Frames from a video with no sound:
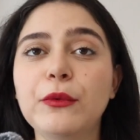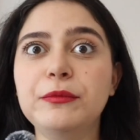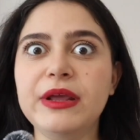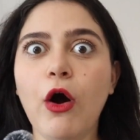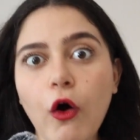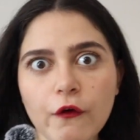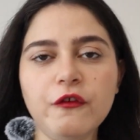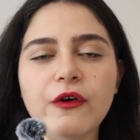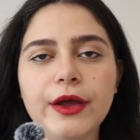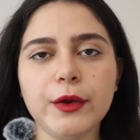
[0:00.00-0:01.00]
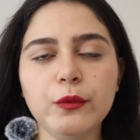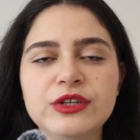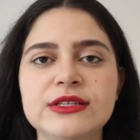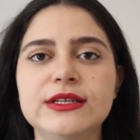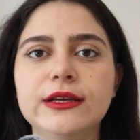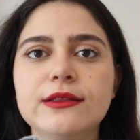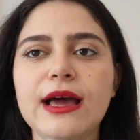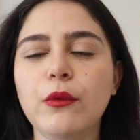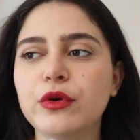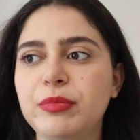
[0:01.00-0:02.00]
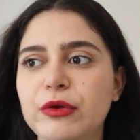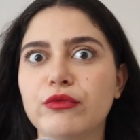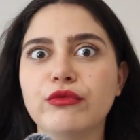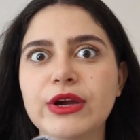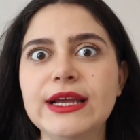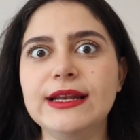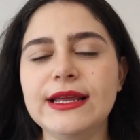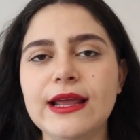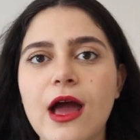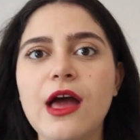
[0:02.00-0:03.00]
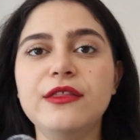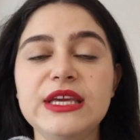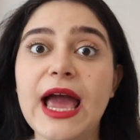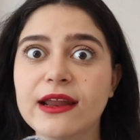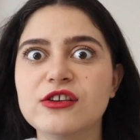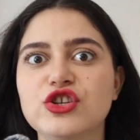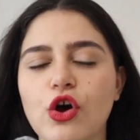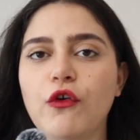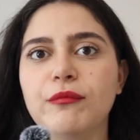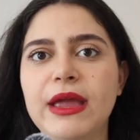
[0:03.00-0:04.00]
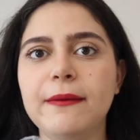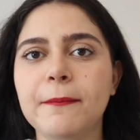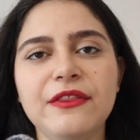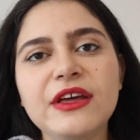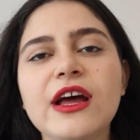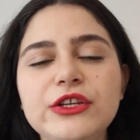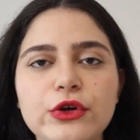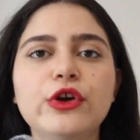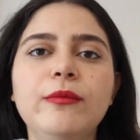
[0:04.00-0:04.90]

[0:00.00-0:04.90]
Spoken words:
would be horrifying, wouldn't it? That would be really the end of me. And then I took a